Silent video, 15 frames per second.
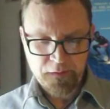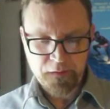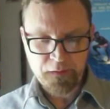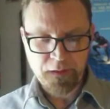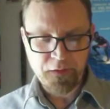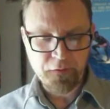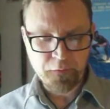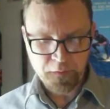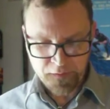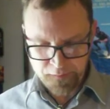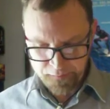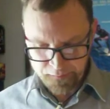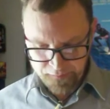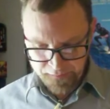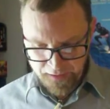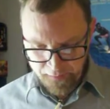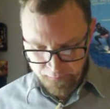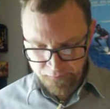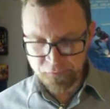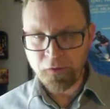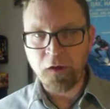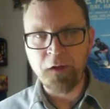Another one, that
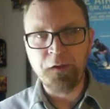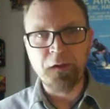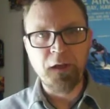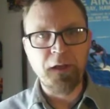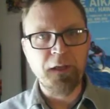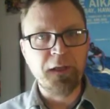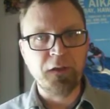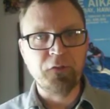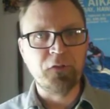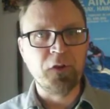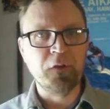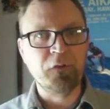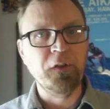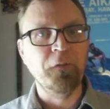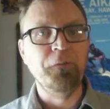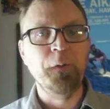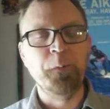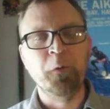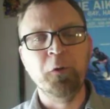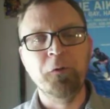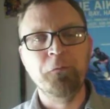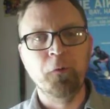one's on uh, Kickstarter till
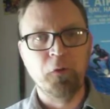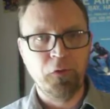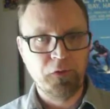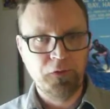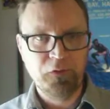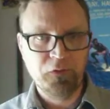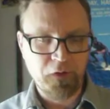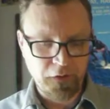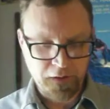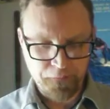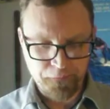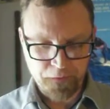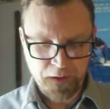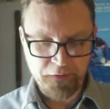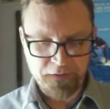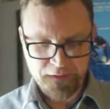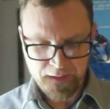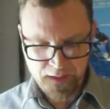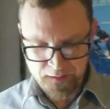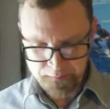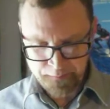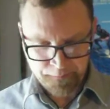February 4th. Sorry, I forgot the
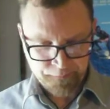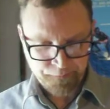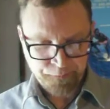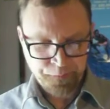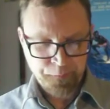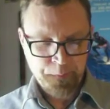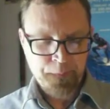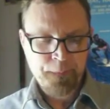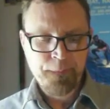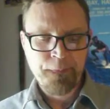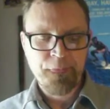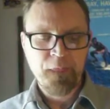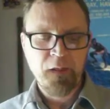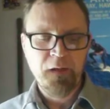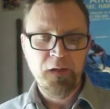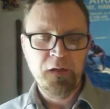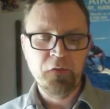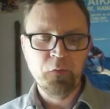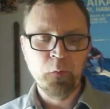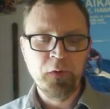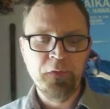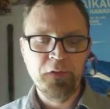date.
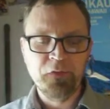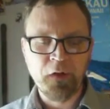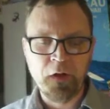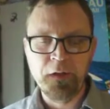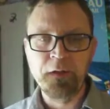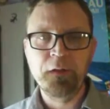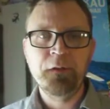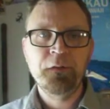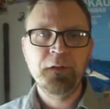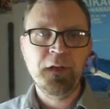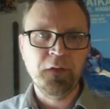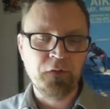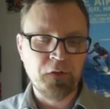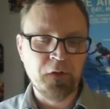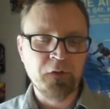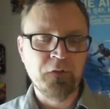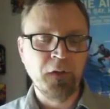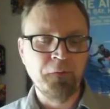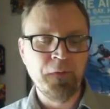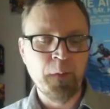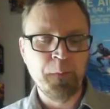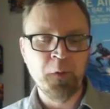Here's one that's on Kickstarter till
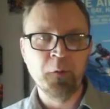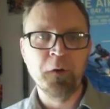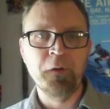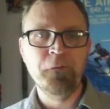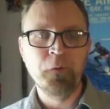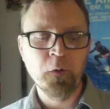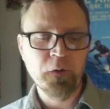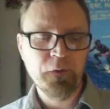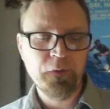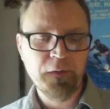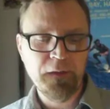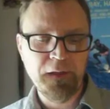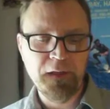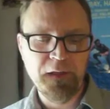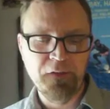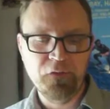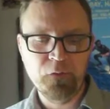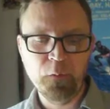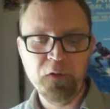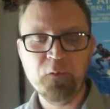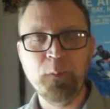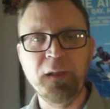February 4th. It is
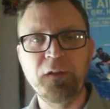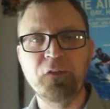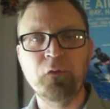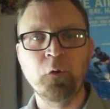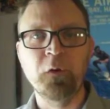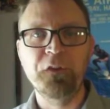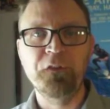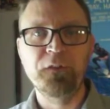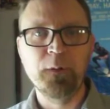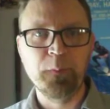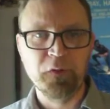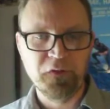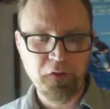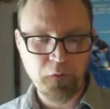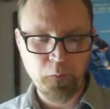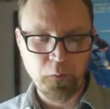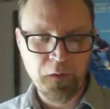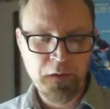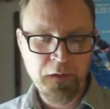Switchblade Stories number 2.